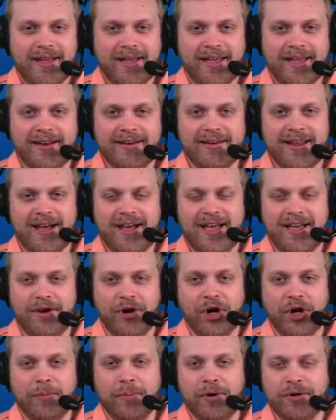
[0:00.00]
and uh, and
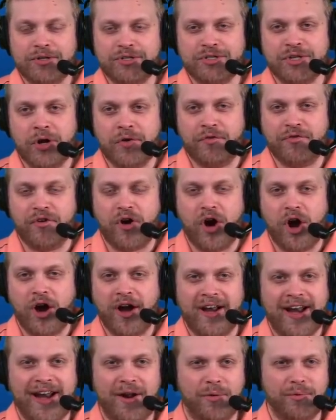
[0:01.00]
Herbert so far.
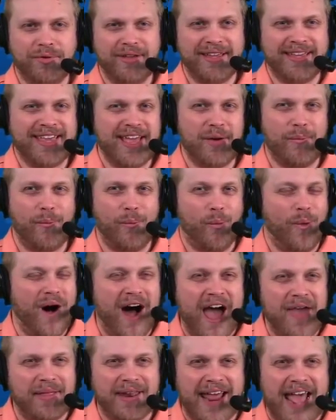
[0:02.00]
And I don't get
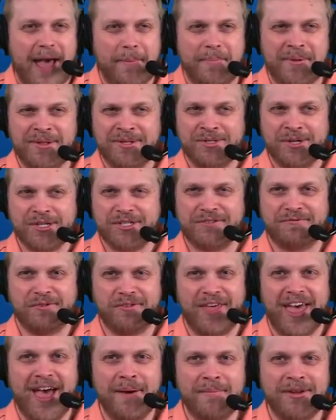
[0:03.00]
why that happens just for
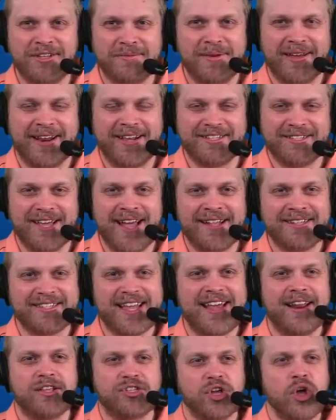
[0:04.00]
them. Doesn't make any sense.
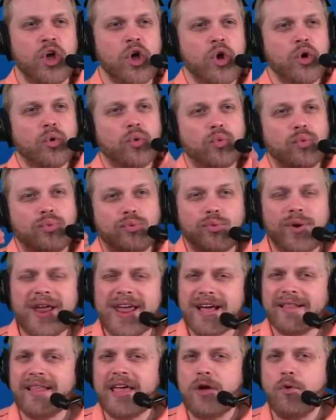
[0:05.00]
And it's
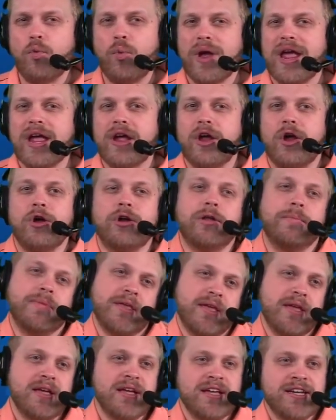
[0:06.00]
really weird
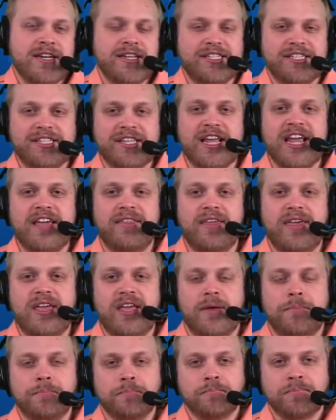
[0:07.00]
to see
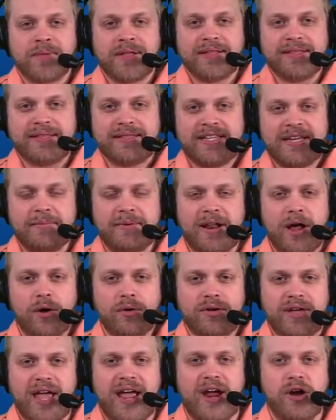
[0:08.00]
the
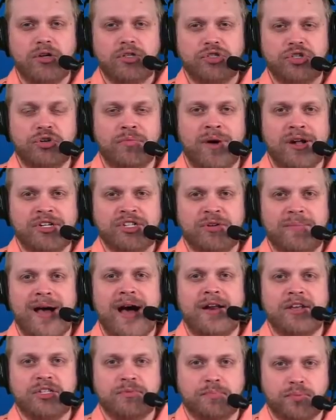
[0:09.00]
Thibodeaux cares too much
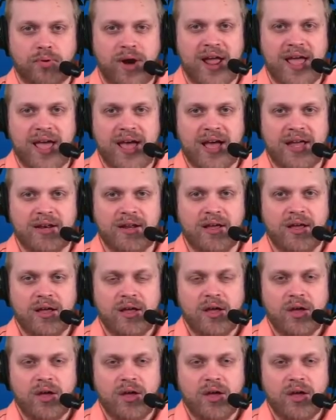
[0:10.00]
about his brand